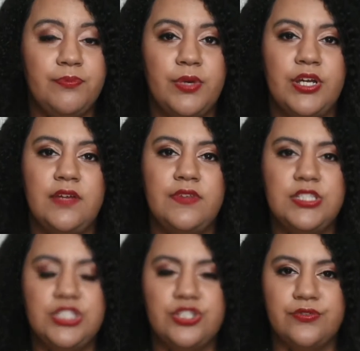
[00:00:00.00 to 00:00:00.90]
but if
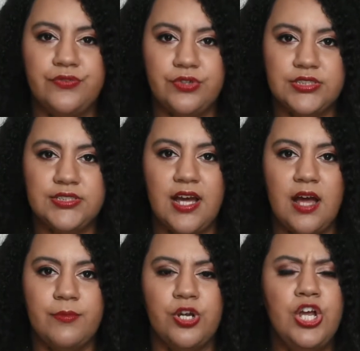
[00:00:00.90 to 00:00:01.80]
this is your first
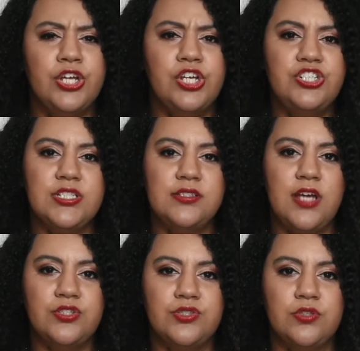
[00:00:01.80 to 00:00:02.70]
time or you're just
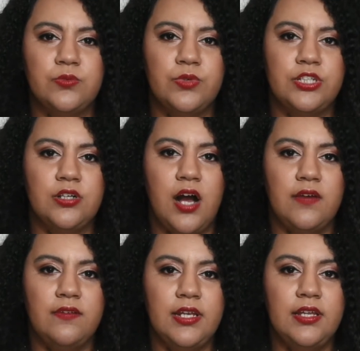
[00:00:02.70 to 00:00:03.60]
not sure when you're
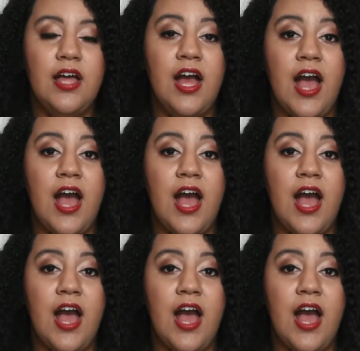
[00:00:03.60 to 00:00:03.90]
ovulating,